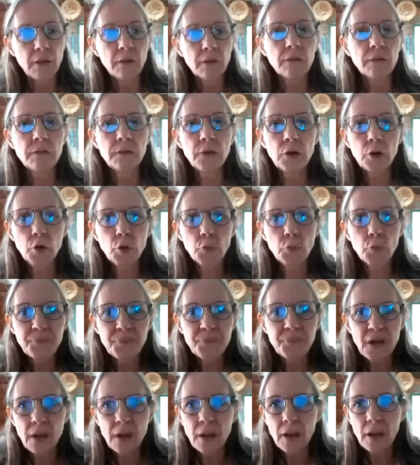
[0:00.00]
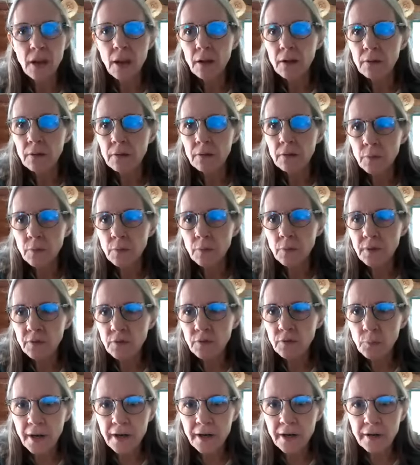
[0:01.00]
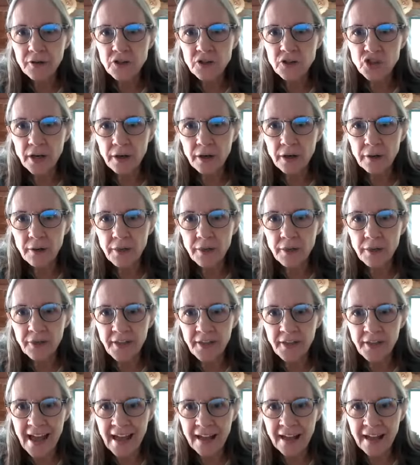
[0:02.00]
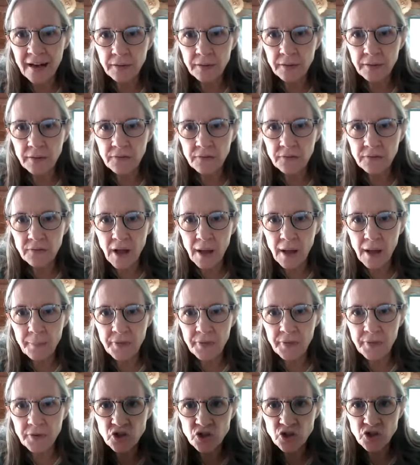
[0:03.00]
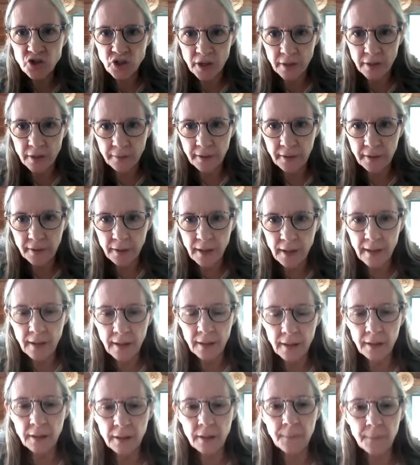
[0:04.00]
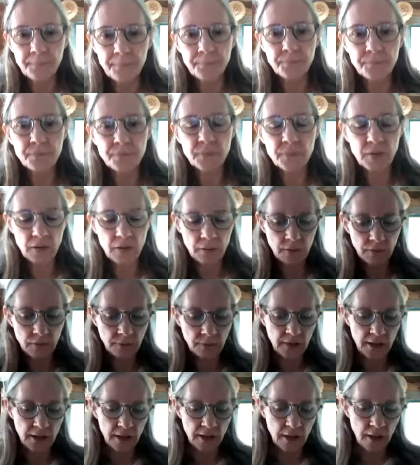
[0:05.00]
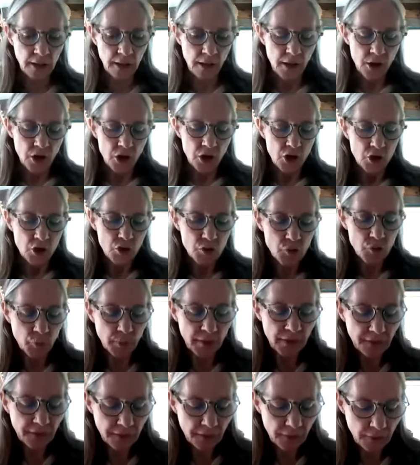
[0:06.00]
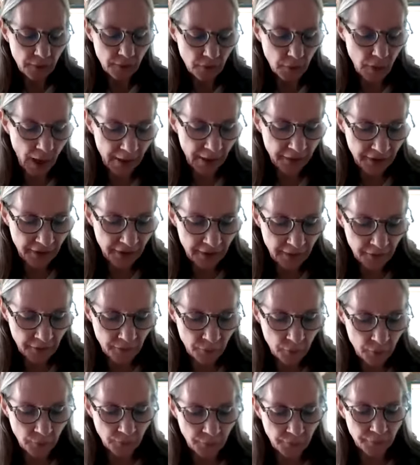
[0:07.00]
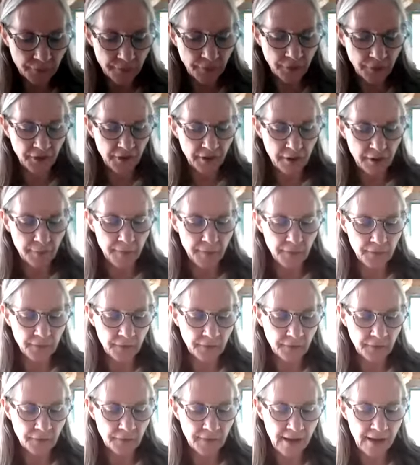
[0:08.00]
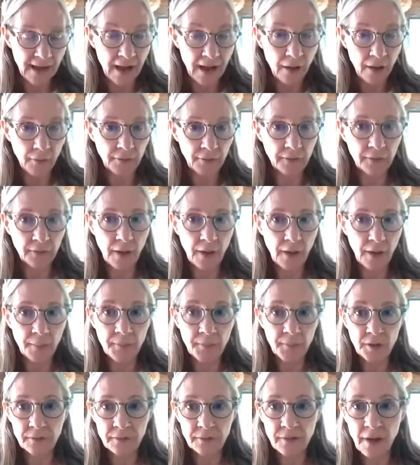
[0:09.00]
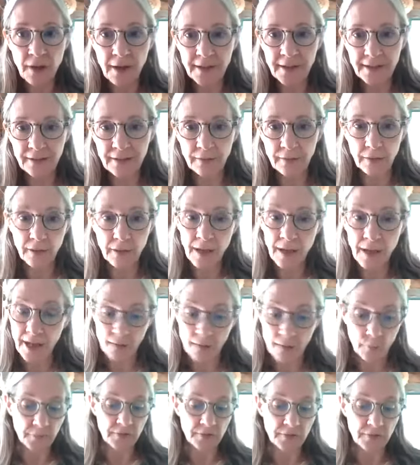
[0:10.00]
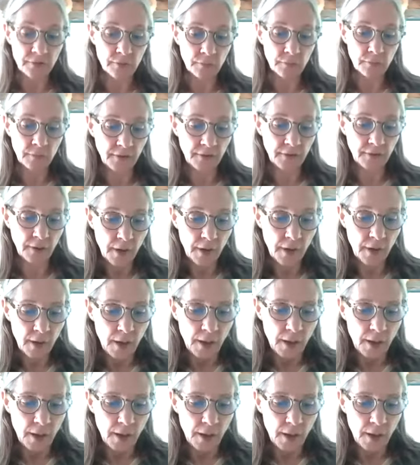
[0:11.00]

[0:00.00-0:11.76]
So I just wanted to share that. I'm going to stop the sharing and say the reason I think it's useful to think about this now. I'm going to tie in a lot of what we do with it.